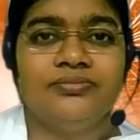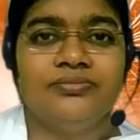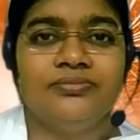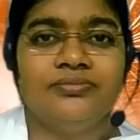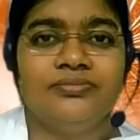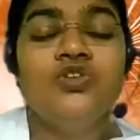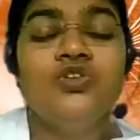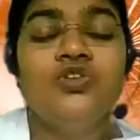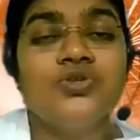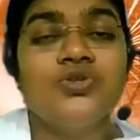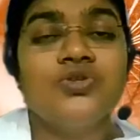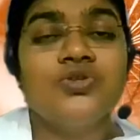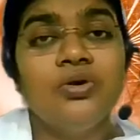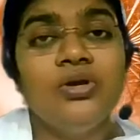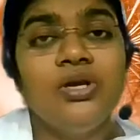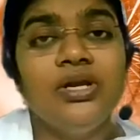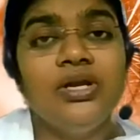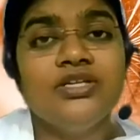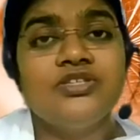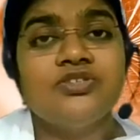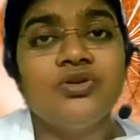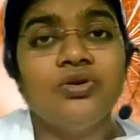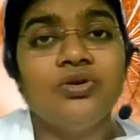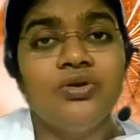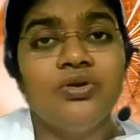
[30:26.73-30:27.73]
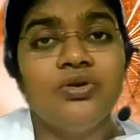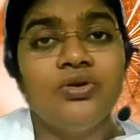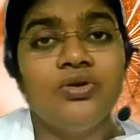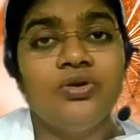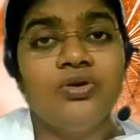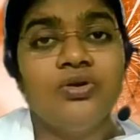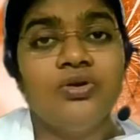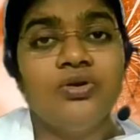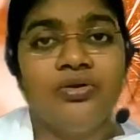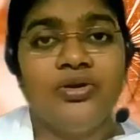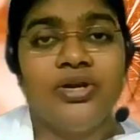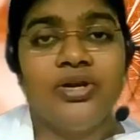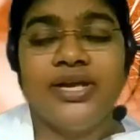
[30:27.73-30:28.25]
Slowly, slowly,
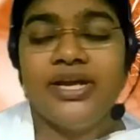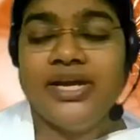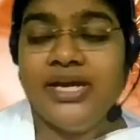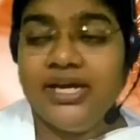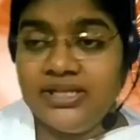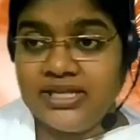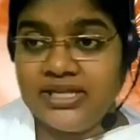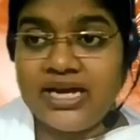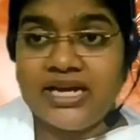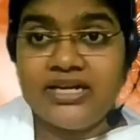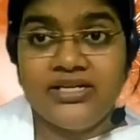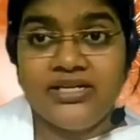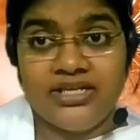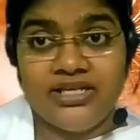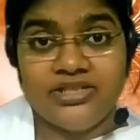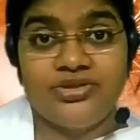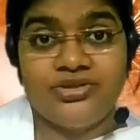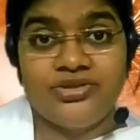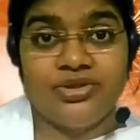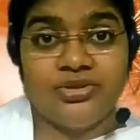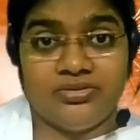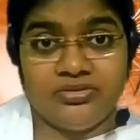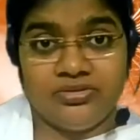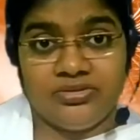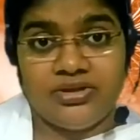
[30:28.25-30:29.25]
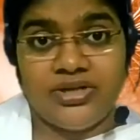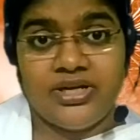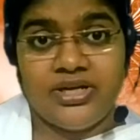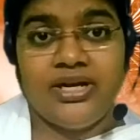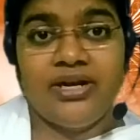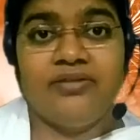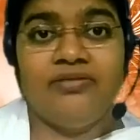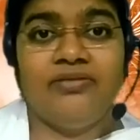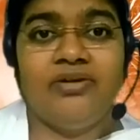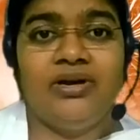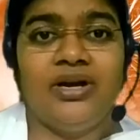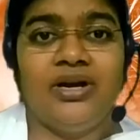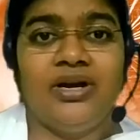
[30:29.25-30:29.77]
slowly, in that kitchen, in
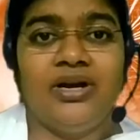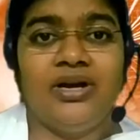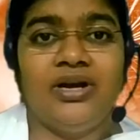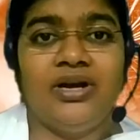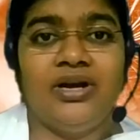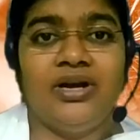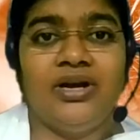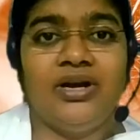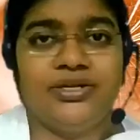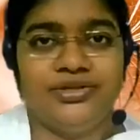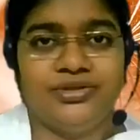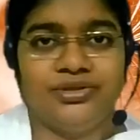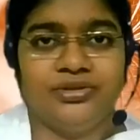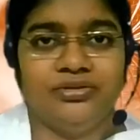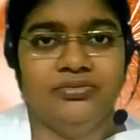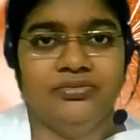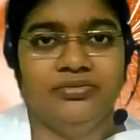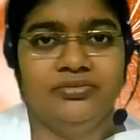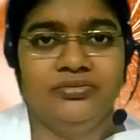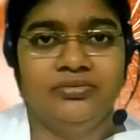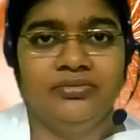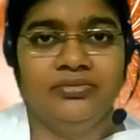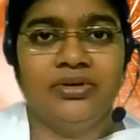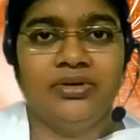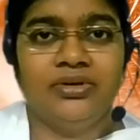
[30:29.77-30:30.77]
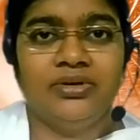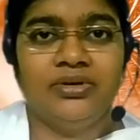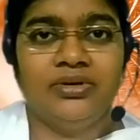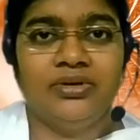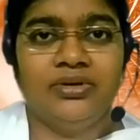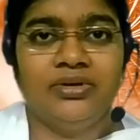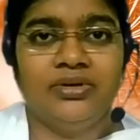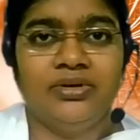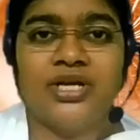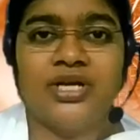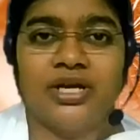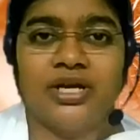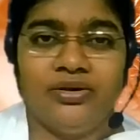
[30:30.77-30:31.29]
our house kitchen.
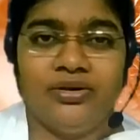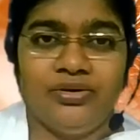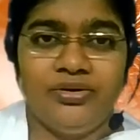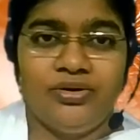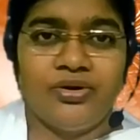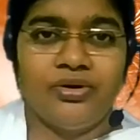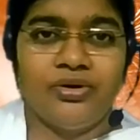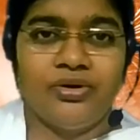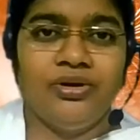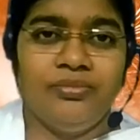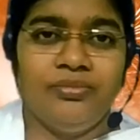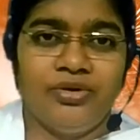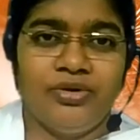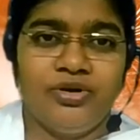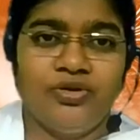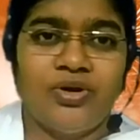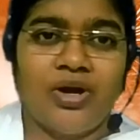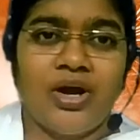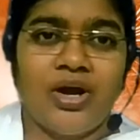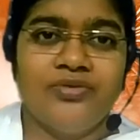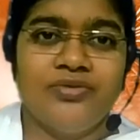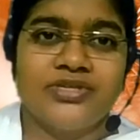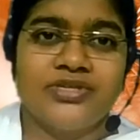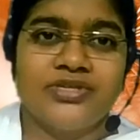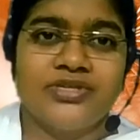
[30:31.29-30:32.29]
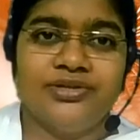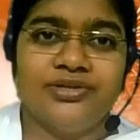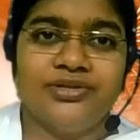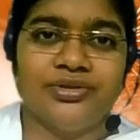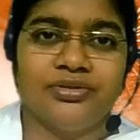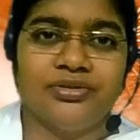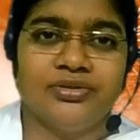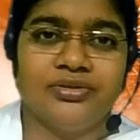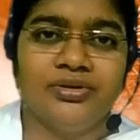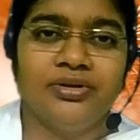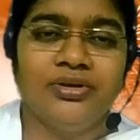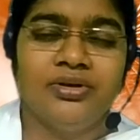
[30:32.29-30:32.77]
I'm talking about house kitchen.